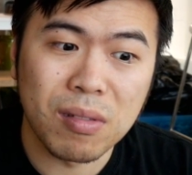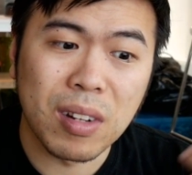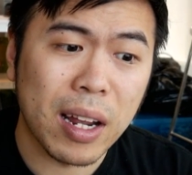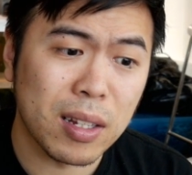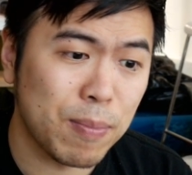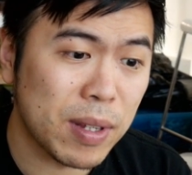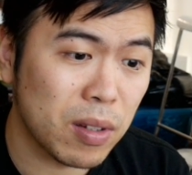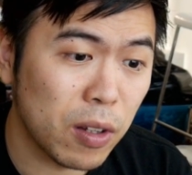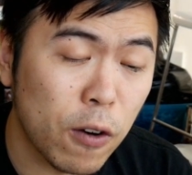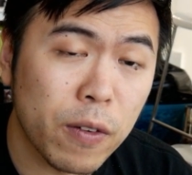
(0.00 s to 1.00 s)
the deck is
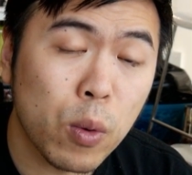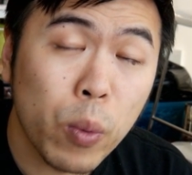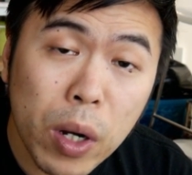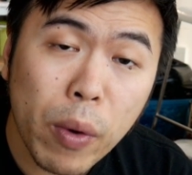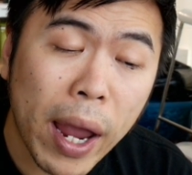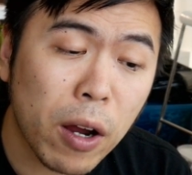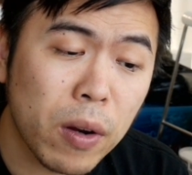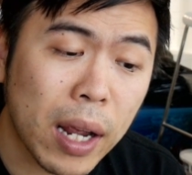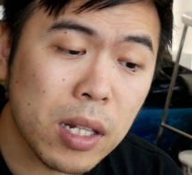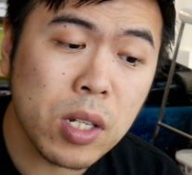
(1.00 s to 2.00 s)
basically over. Widow
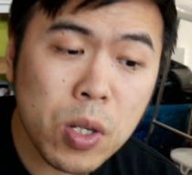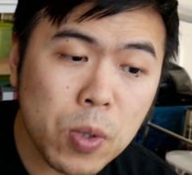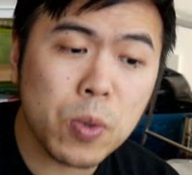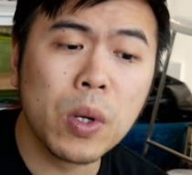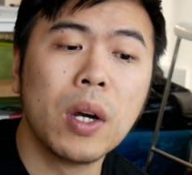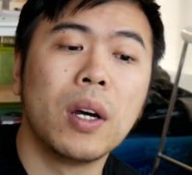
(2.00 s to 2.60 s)
Anchor at two.